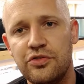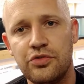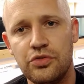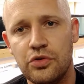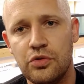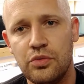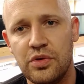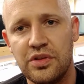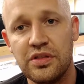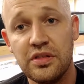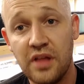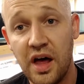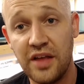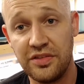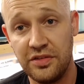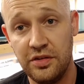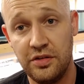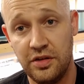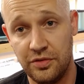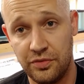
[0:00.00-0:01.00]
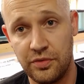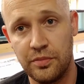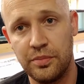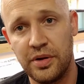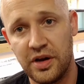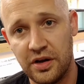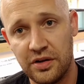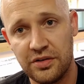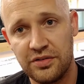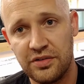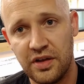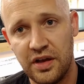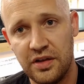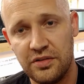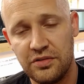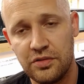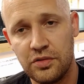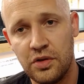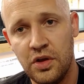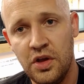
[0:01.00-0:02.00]
true with lots of different
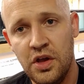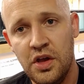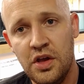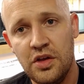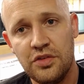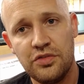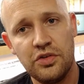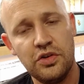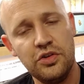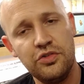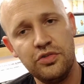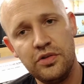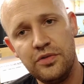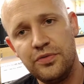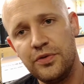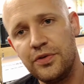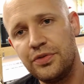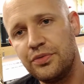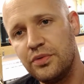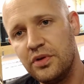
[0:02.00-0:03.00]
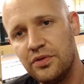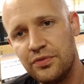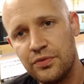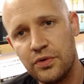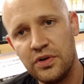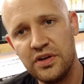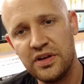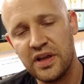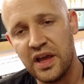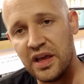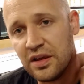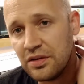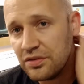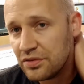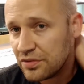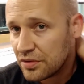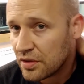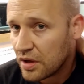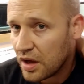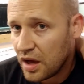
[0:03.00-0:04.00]
parasites. So you treat for 3 or 4
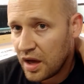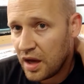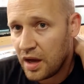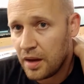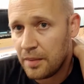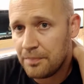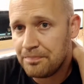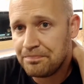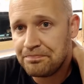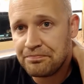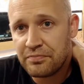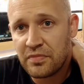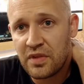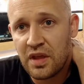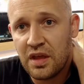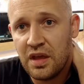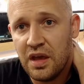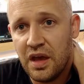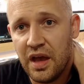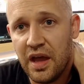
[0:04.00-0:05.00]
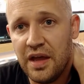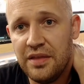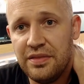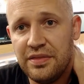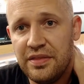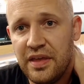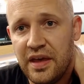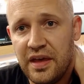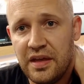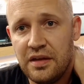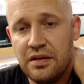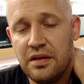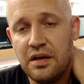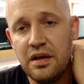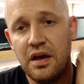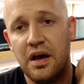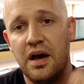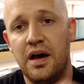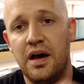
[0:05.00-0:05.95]
days, and then